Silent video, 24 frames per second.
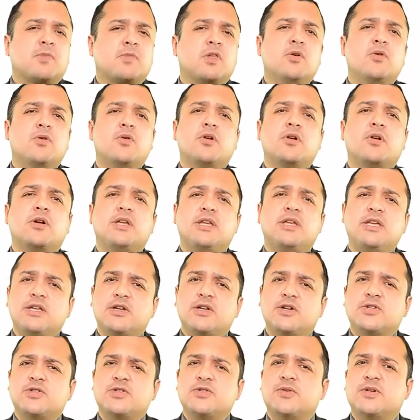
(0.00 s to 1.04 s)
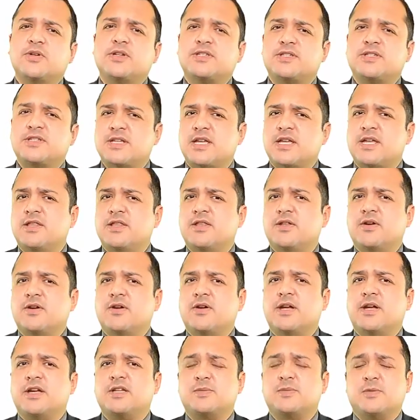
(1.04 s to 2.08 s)
who are eager to extend
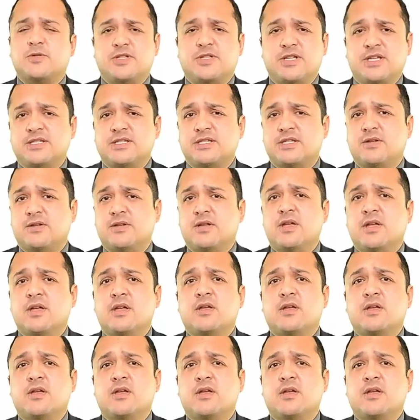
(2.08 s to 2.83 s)
their expertise in